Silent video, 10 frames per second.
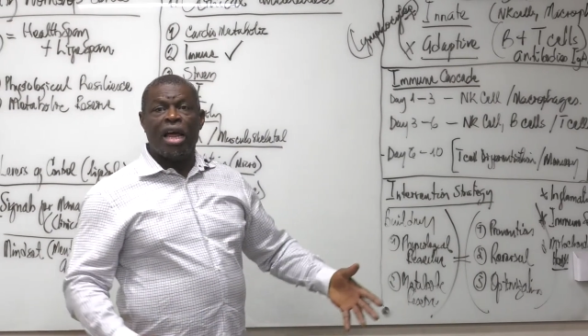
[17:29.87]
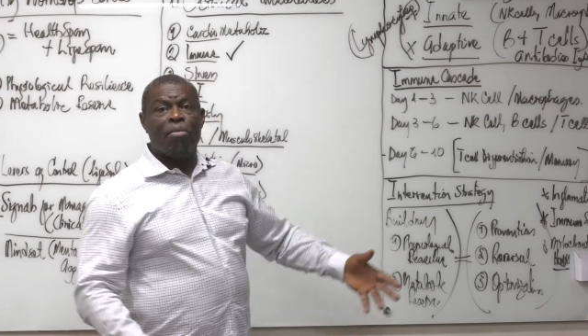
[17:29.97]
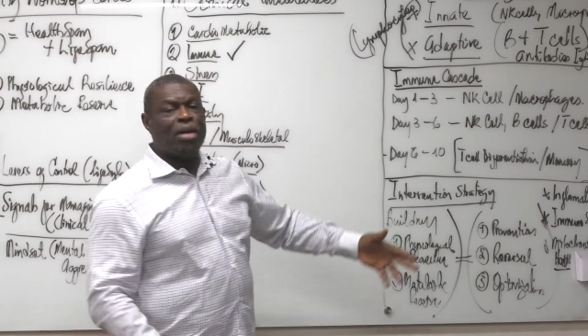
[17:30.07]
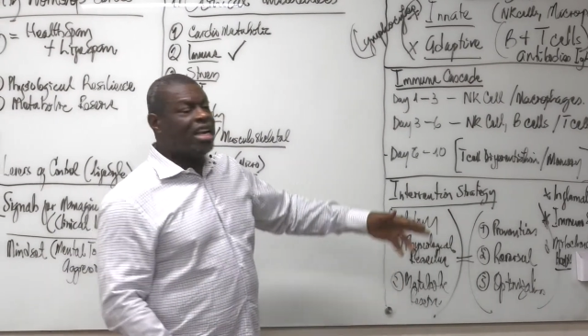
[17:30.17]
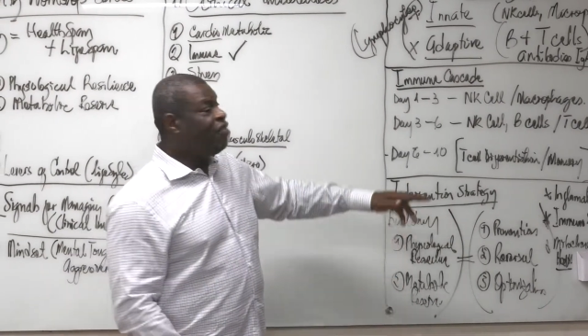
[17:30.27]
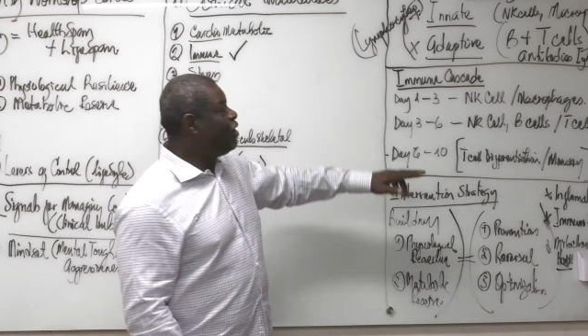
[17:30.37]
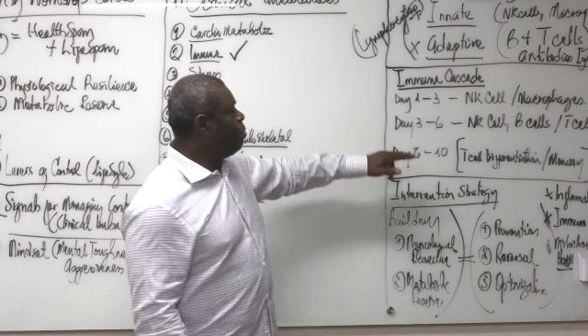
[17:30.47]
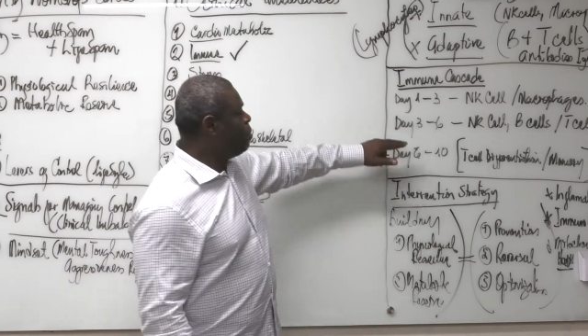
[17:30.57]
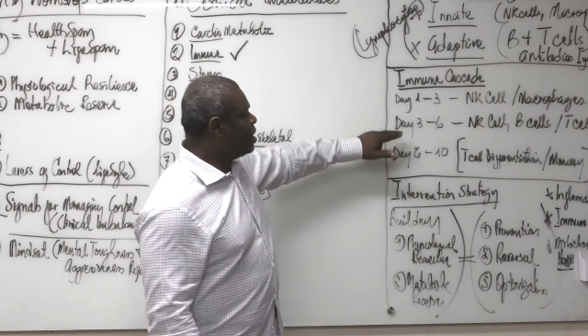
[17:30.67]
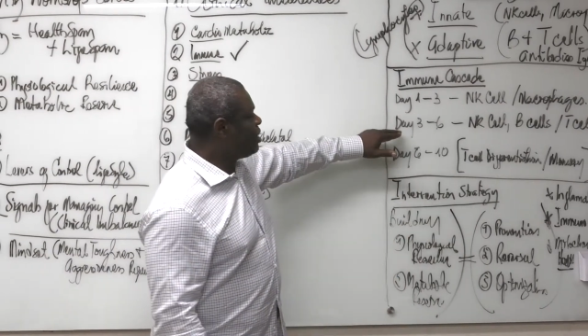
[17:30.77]
but if it
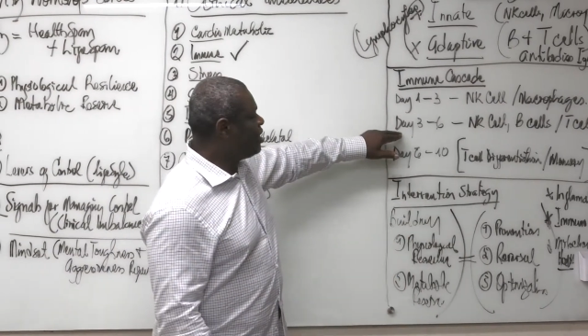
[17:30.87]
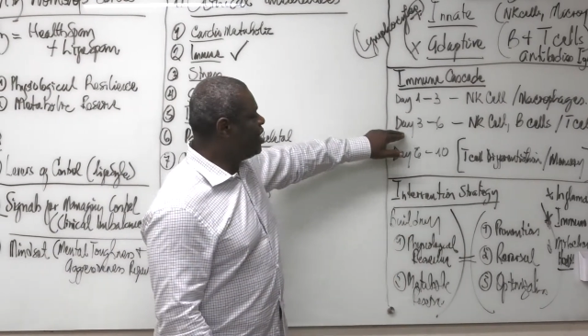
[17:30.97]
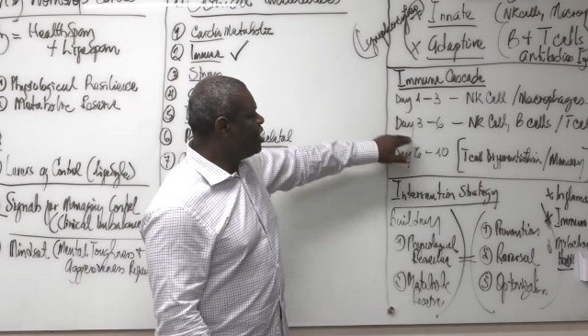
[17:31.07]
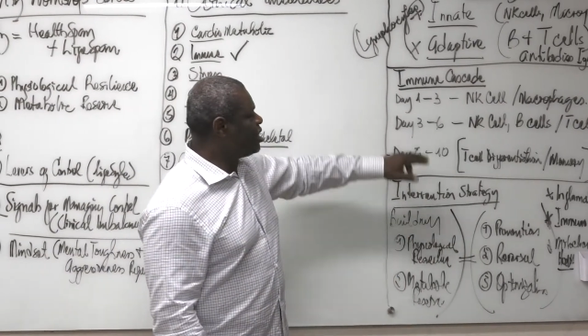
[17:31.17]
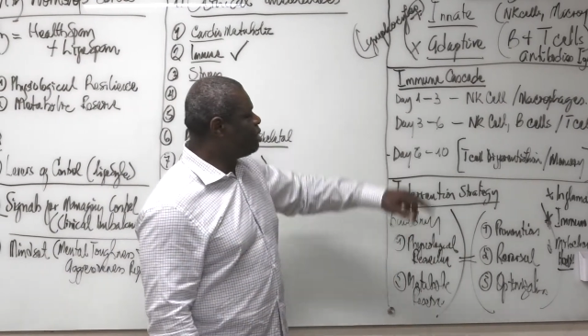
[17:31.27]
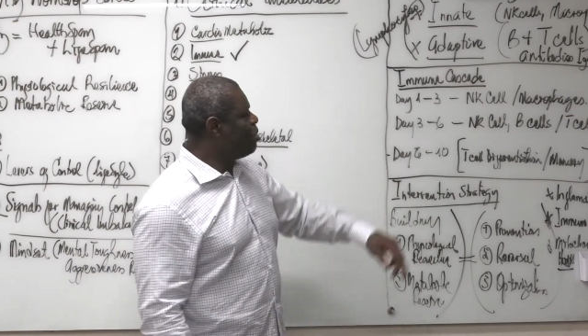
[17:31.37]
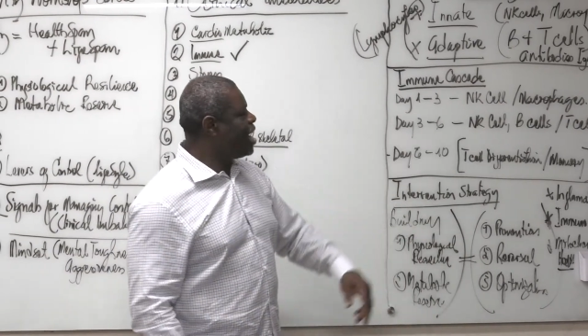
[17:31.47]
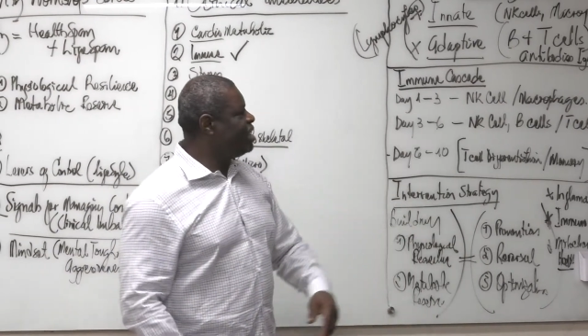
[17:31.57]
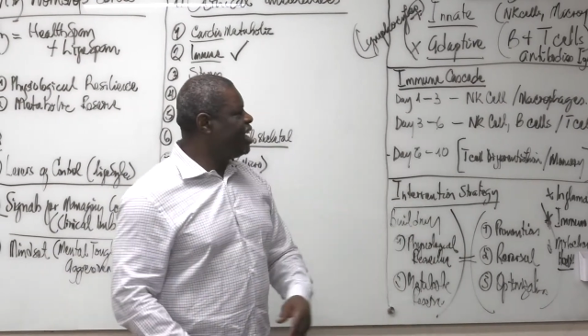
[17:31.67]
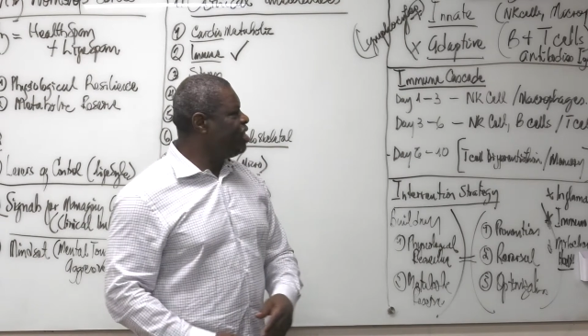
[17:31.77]
persists by
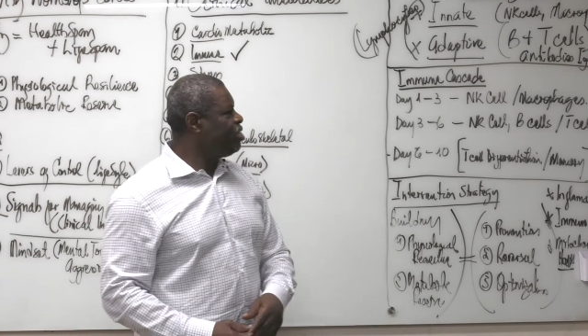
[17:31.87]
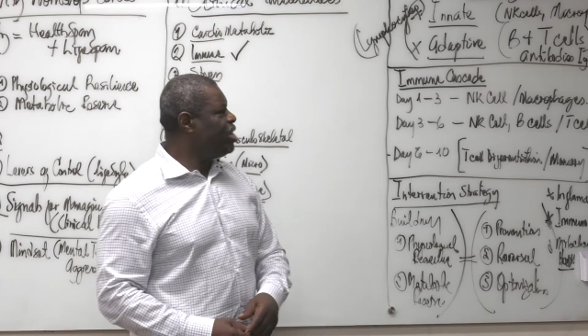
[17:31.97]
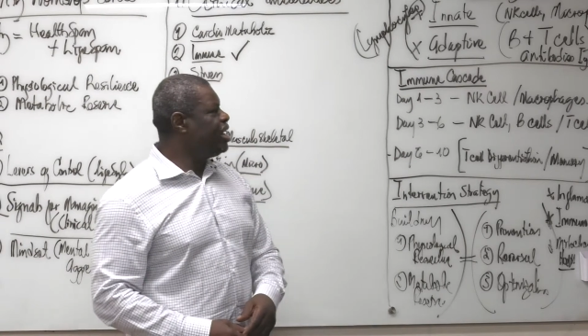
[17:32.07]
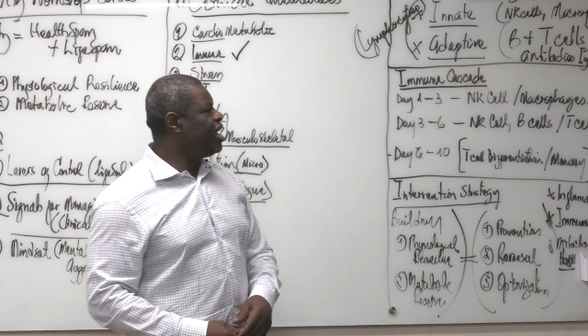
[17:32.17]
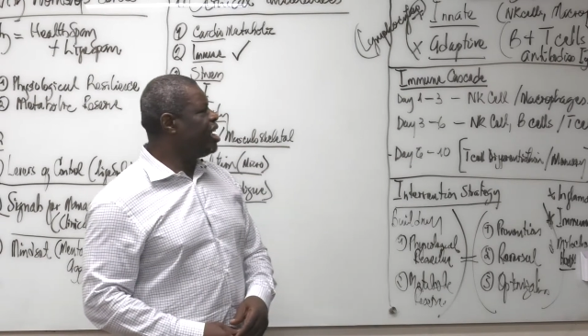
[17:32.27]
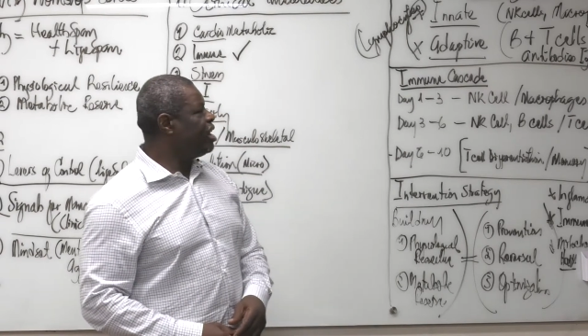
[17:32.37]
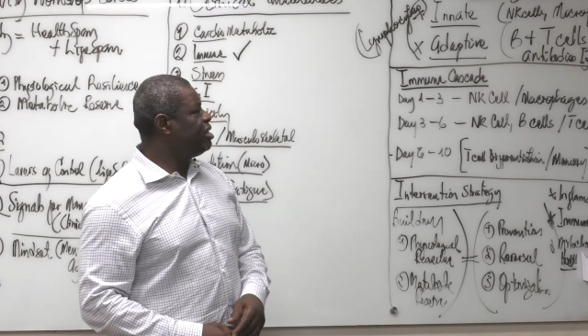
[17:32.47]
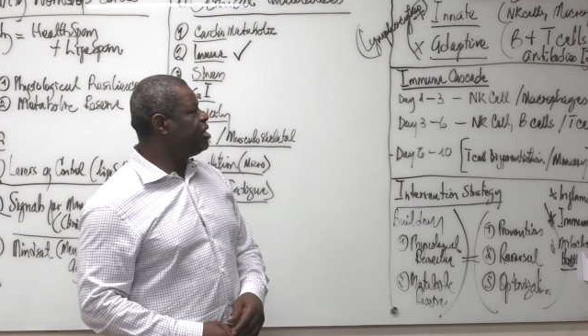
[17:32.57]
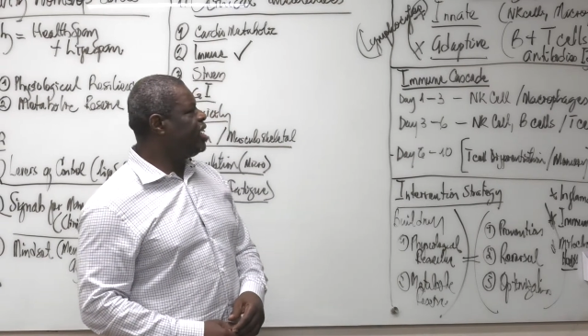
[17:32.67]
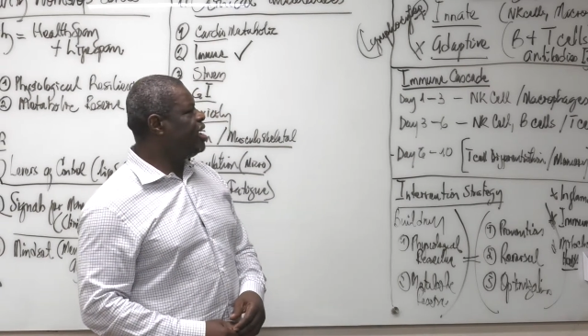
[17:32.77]
day 3, day
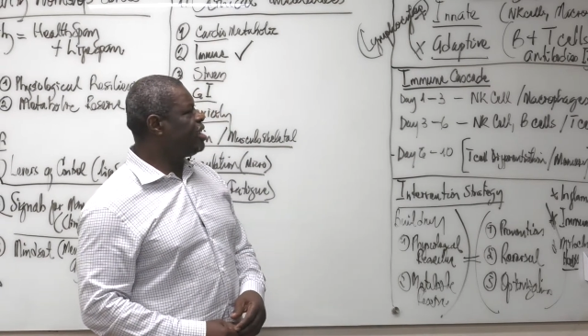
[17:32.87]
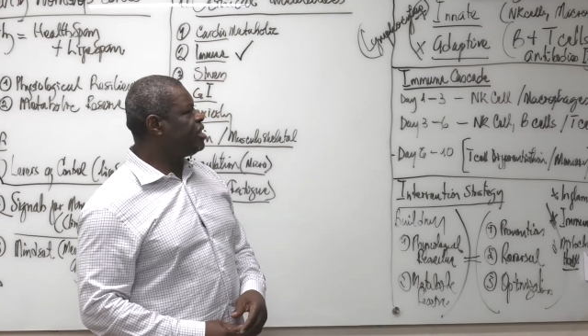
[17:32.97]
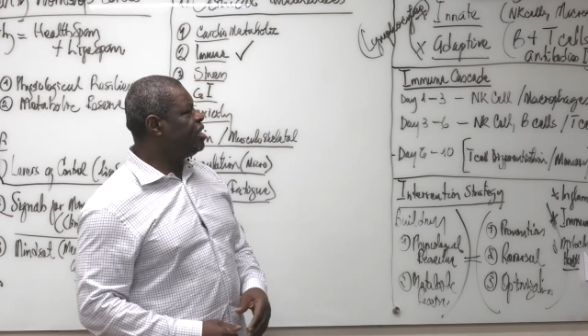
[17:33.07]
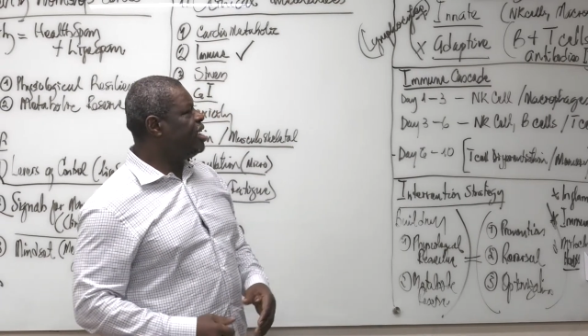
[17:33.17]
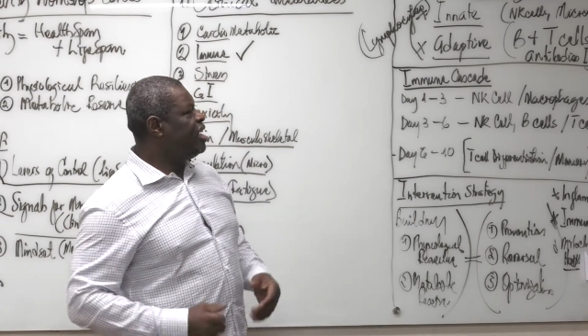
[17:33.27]
6,